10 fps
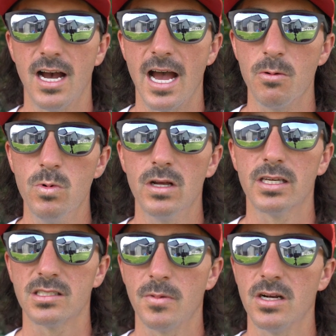I will
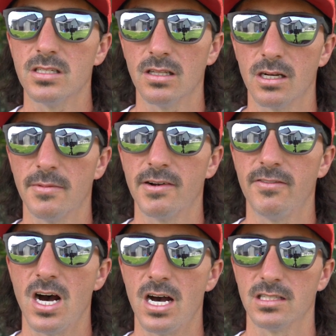experience a little bit of
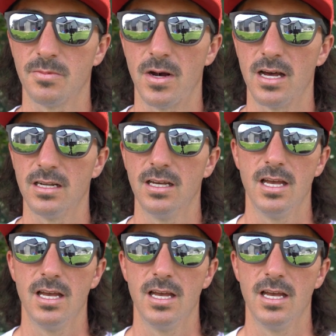a hot spot.